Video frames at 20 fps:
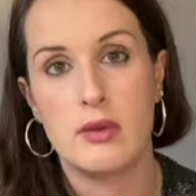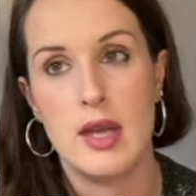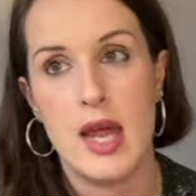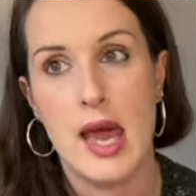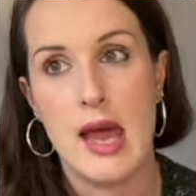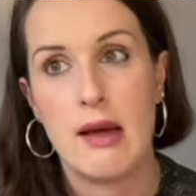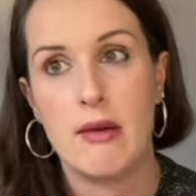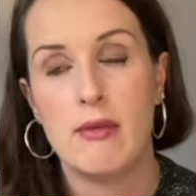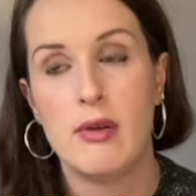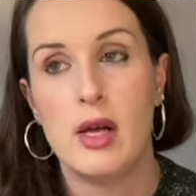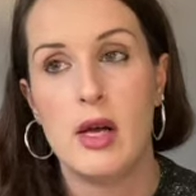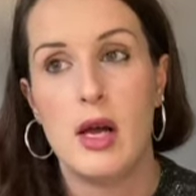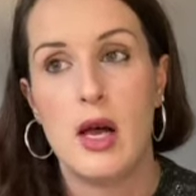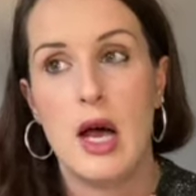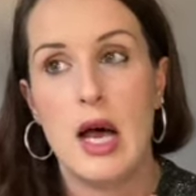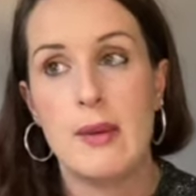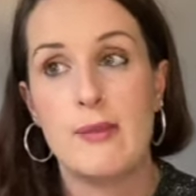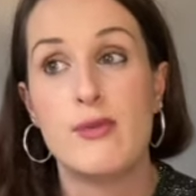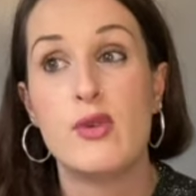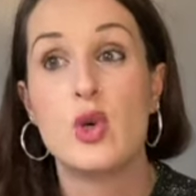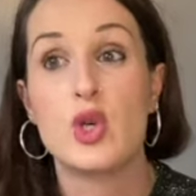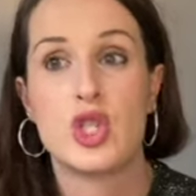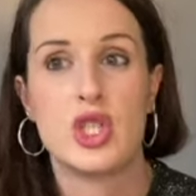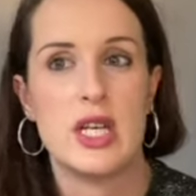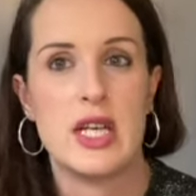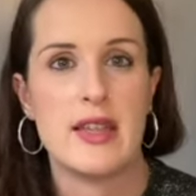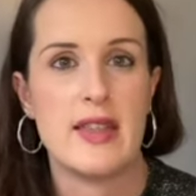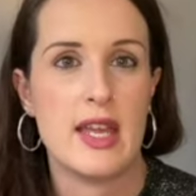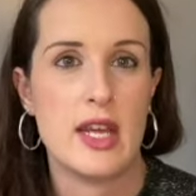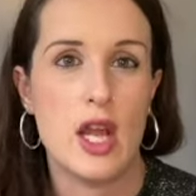Now,
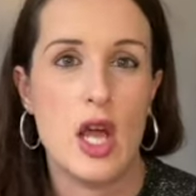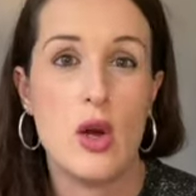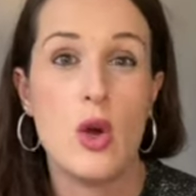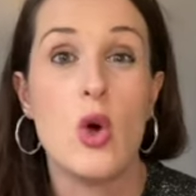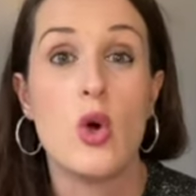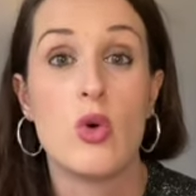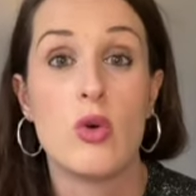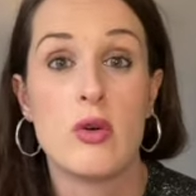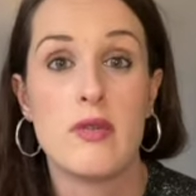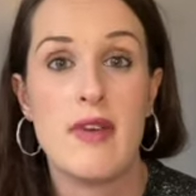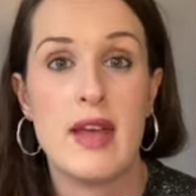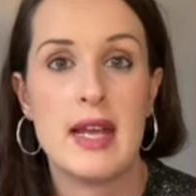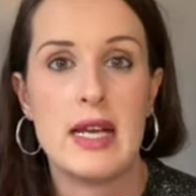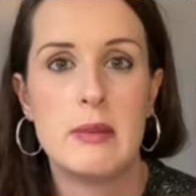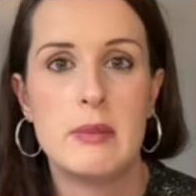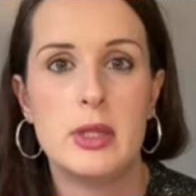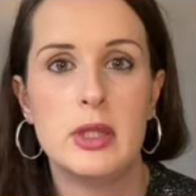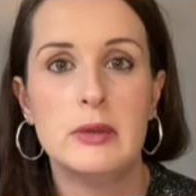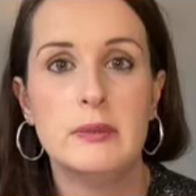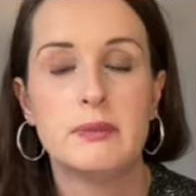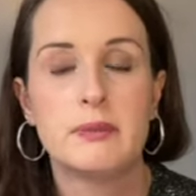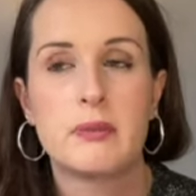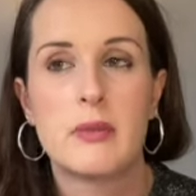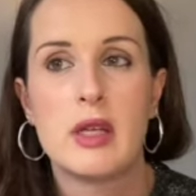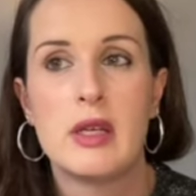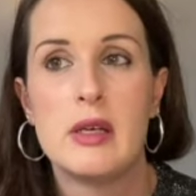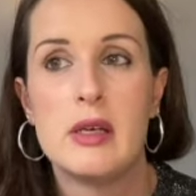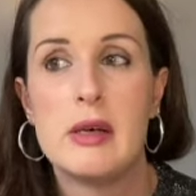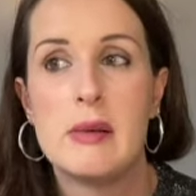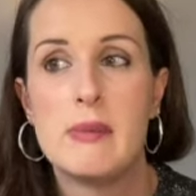unfortunately, they're no longer available,
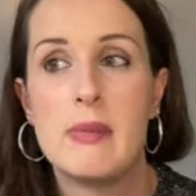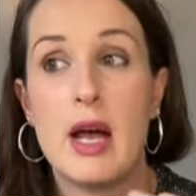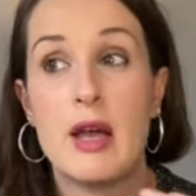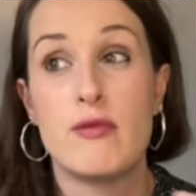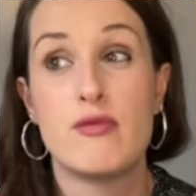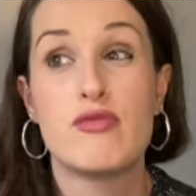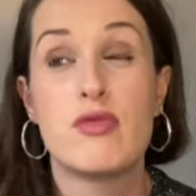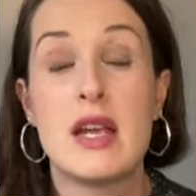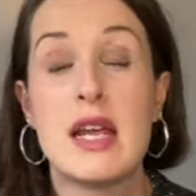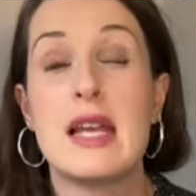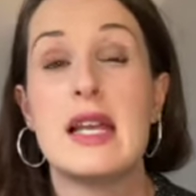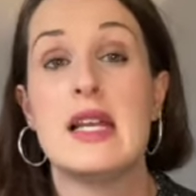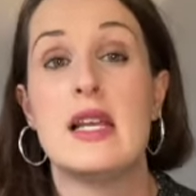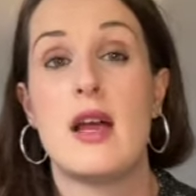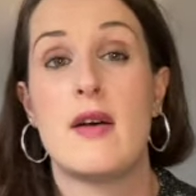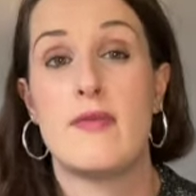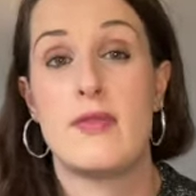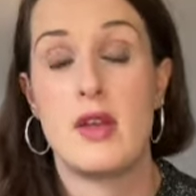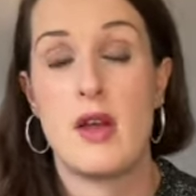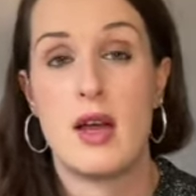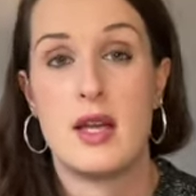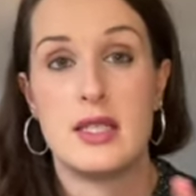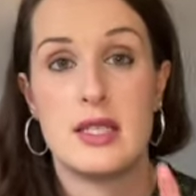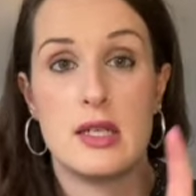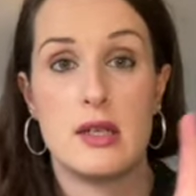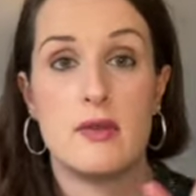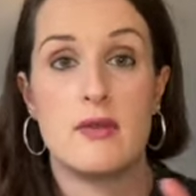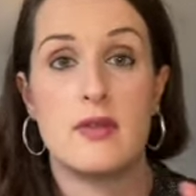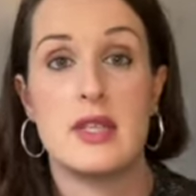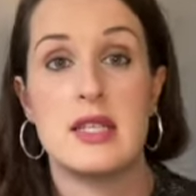but I really love the
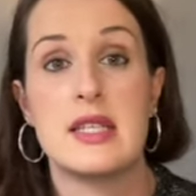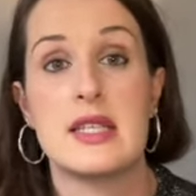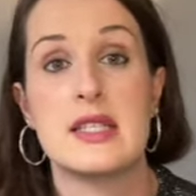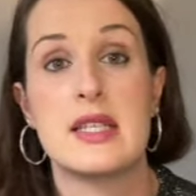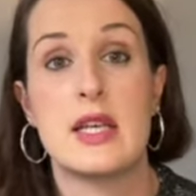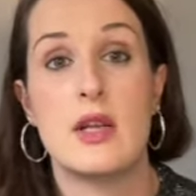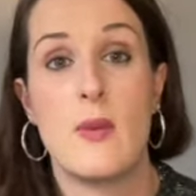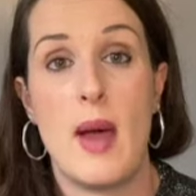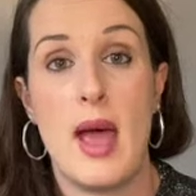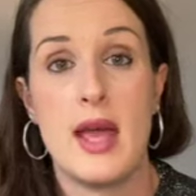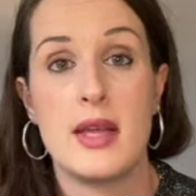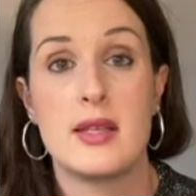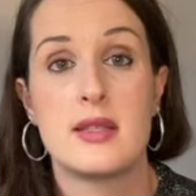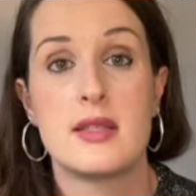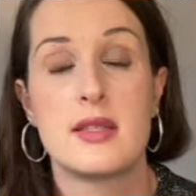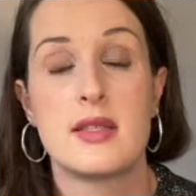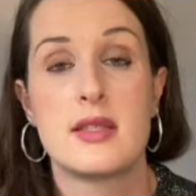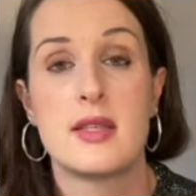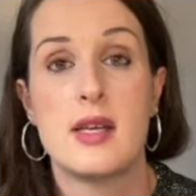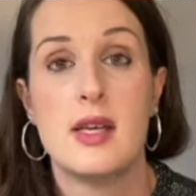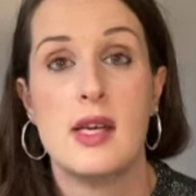idea of these silhouettes.